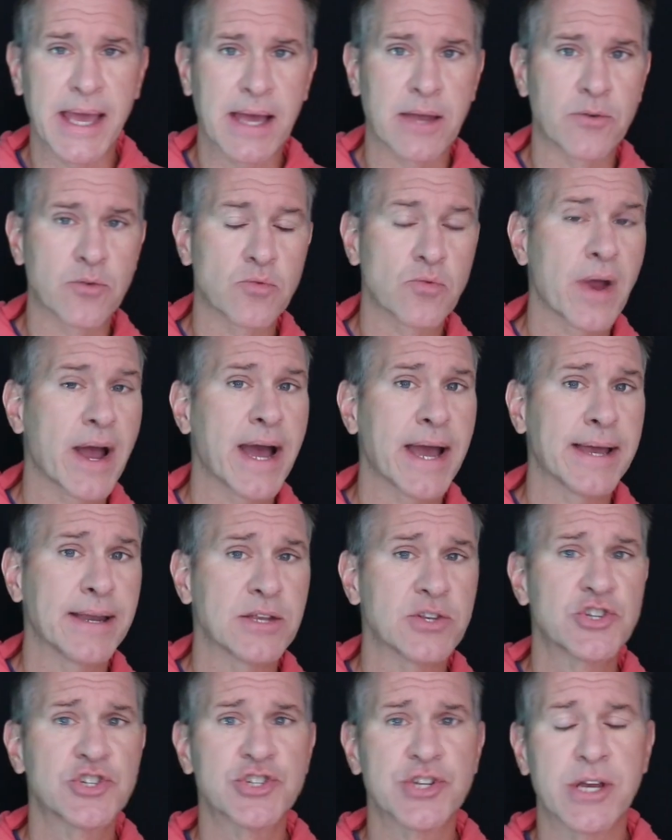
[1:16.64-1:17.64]
and
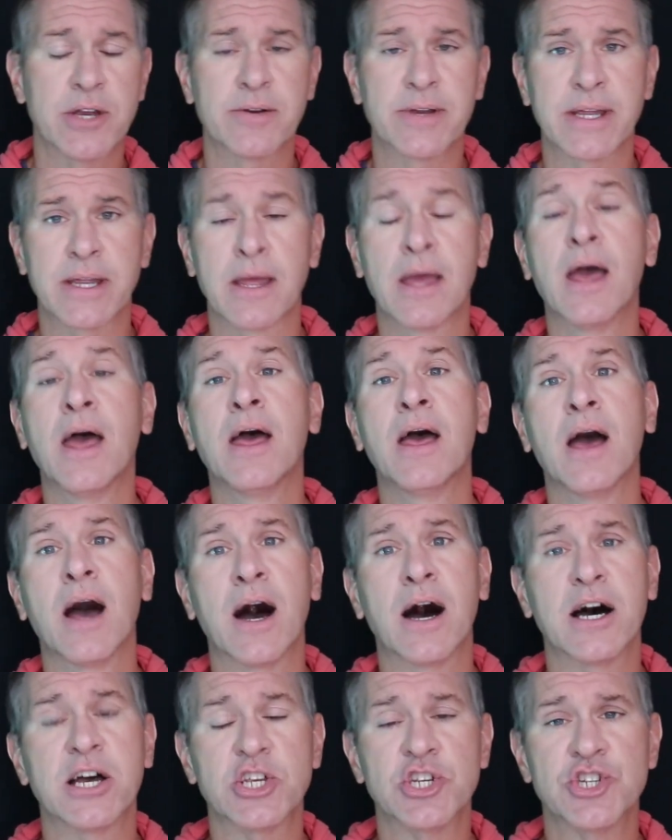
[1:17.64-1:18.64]
ride sharing
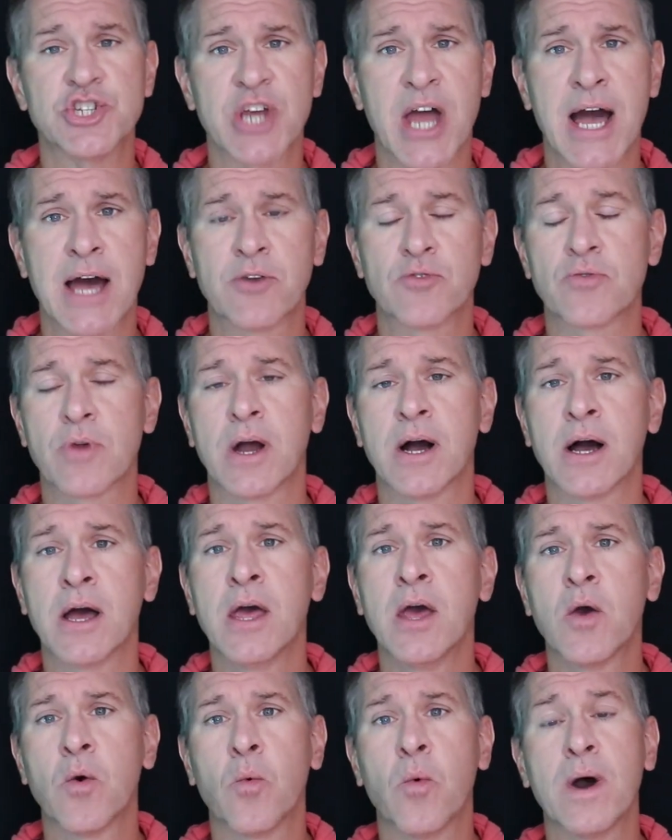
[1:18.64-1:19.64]
uh, genre,
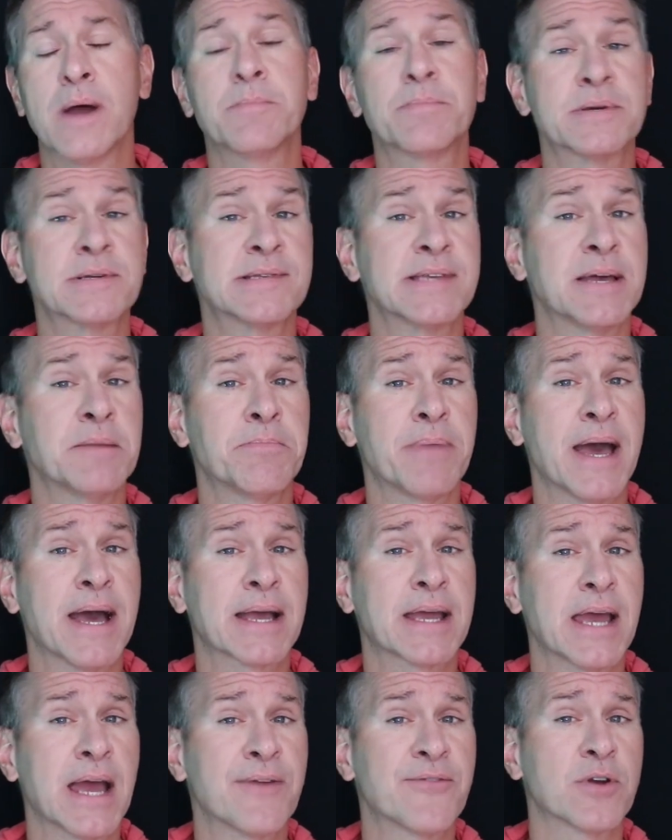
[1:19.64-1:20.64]
1%
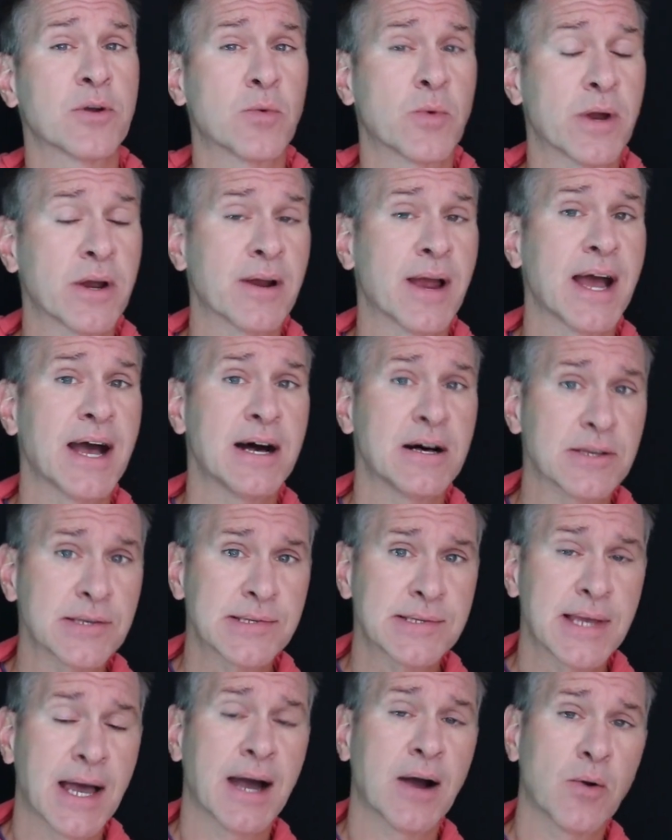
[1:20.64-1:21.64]
back everywhere
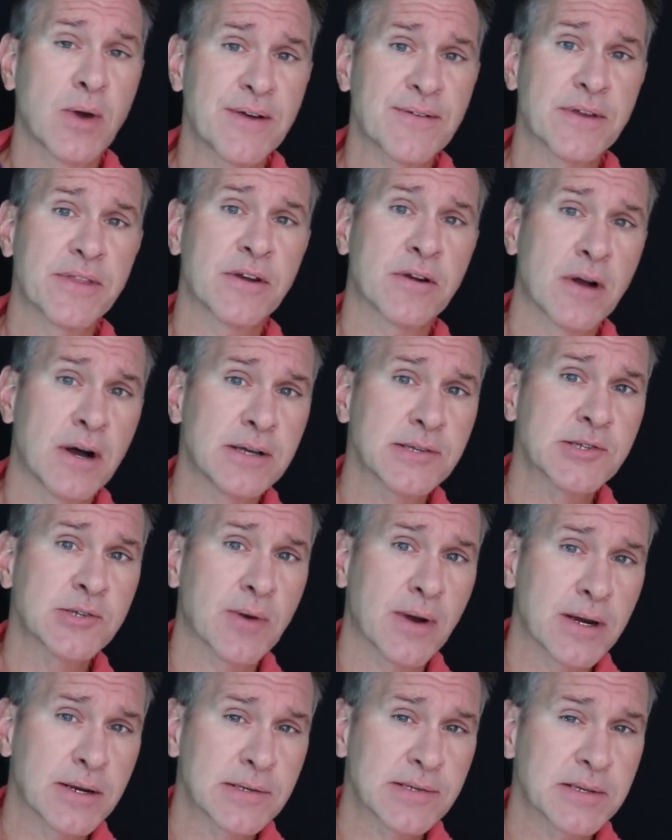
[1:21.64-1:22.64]
else. However, there
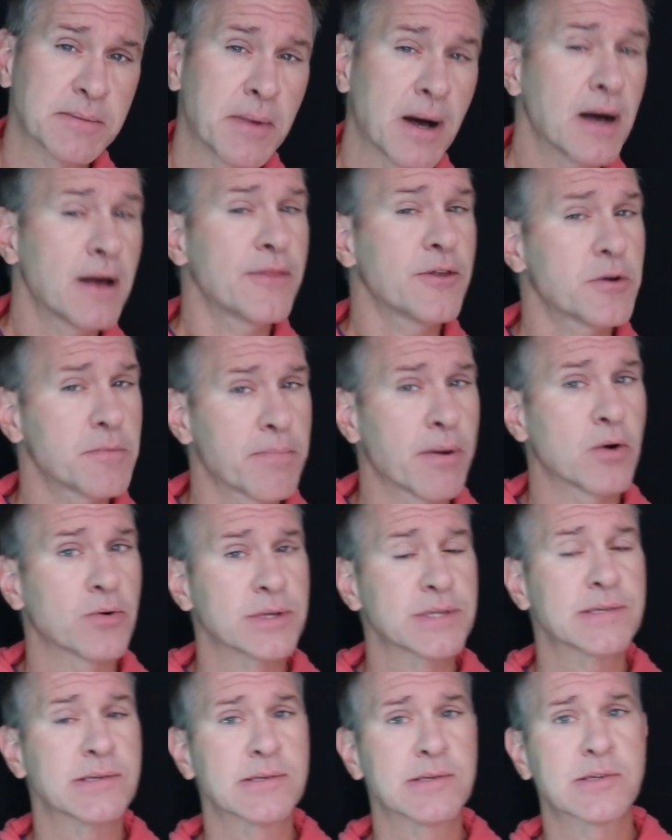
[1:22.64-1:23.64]
also are some other
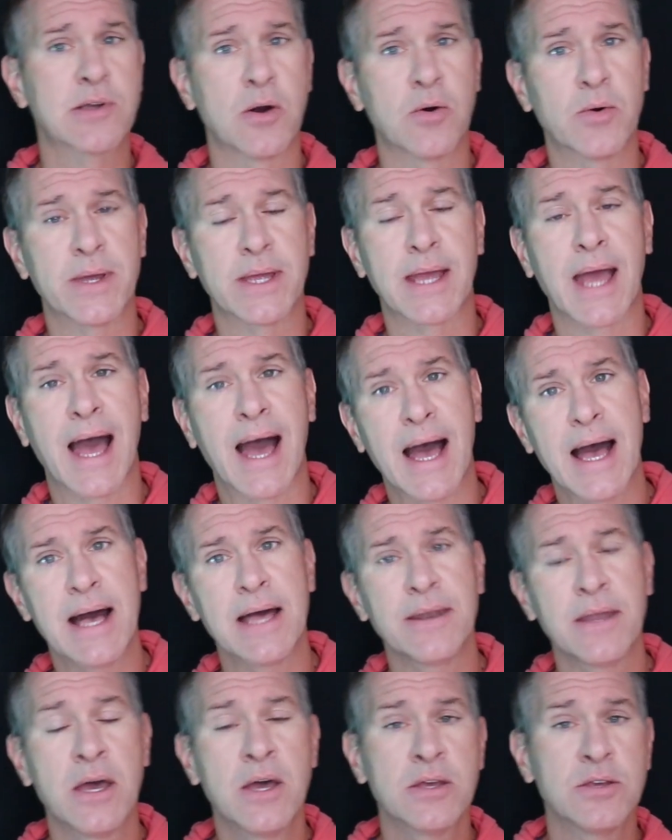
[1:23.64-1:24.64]
bonuses going
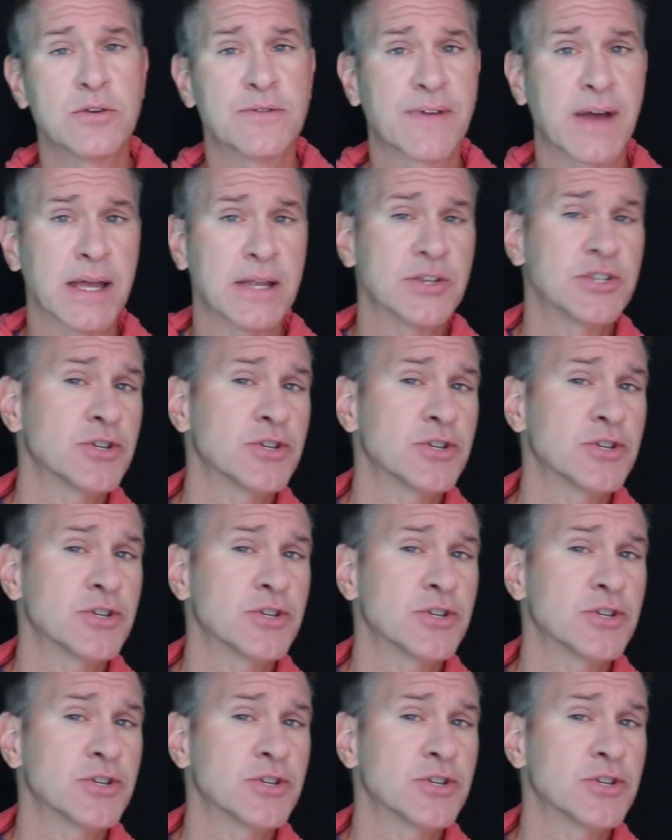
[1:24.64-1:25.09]
on. You've got a